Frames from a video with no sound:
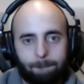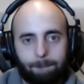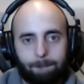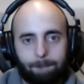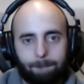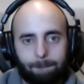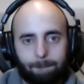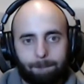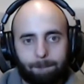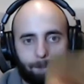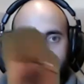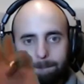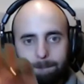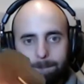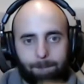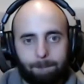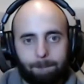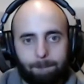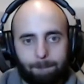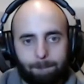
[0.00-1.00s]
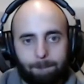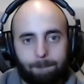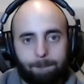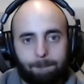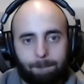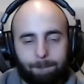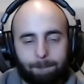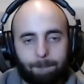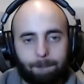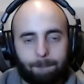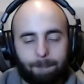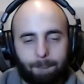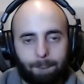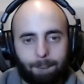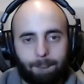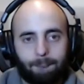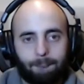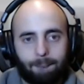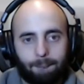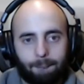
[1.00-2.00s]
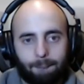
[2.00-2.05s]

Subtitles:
No words are spoken by the person on screen.